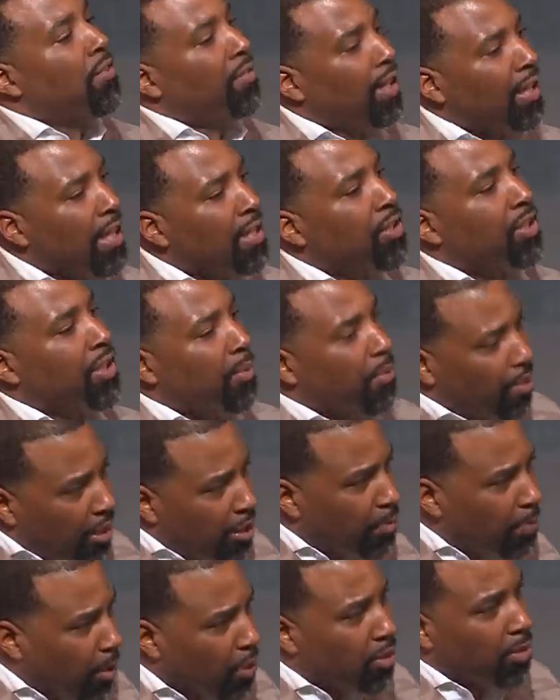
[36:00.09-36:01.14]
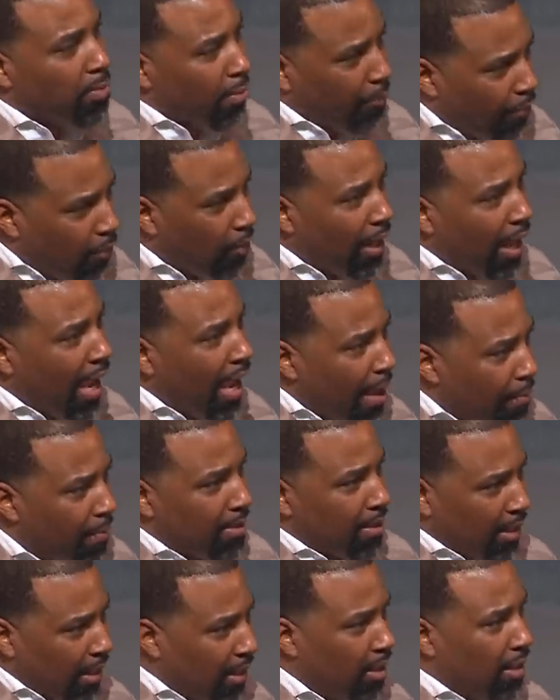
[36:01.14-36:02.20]
relationship with this person before that happens.
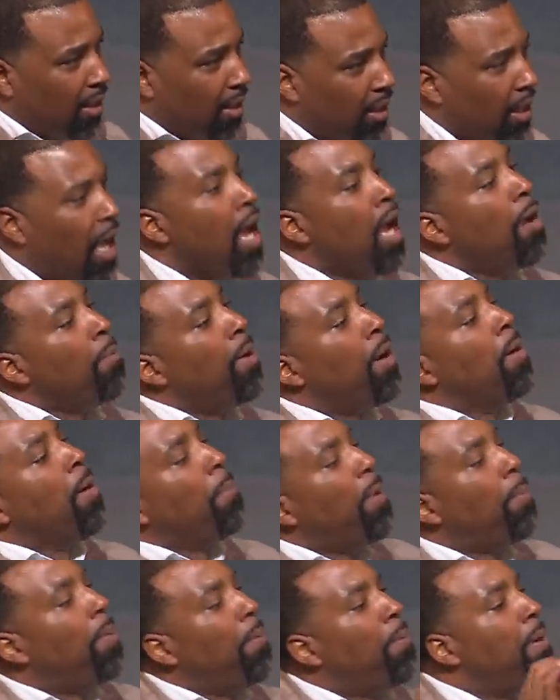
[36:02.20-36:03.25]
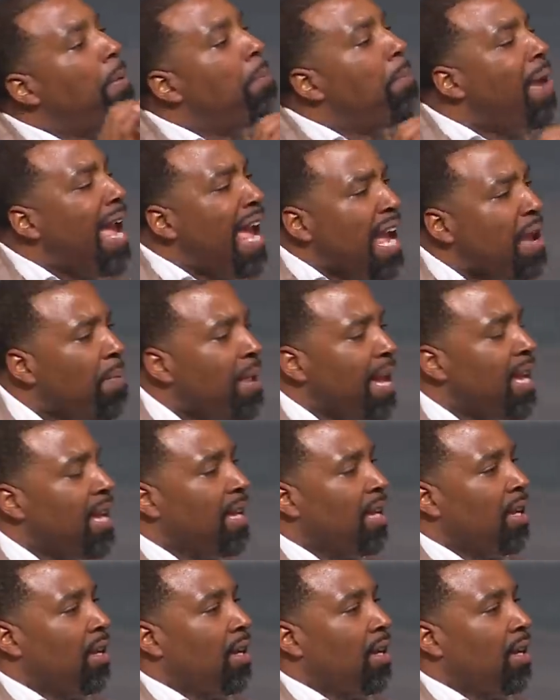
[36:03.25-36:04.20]
Da, da, da, but, but, but, but maybe